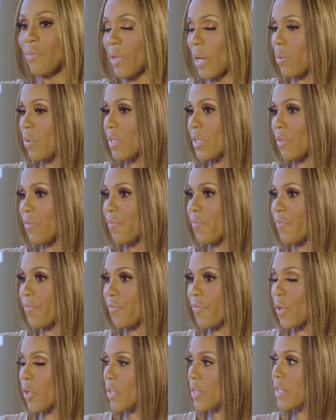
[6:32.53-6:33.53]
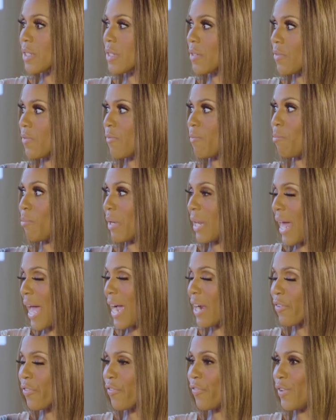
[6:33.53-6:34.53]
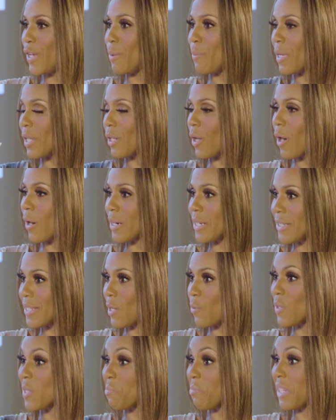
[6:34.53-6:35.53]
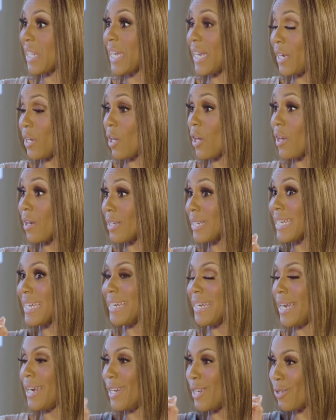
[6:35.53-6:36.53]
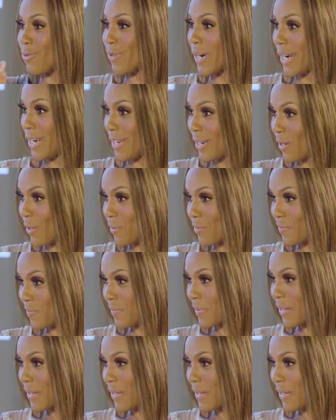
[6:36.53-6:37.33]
That was the first Black female artist that was played on Canadian radio.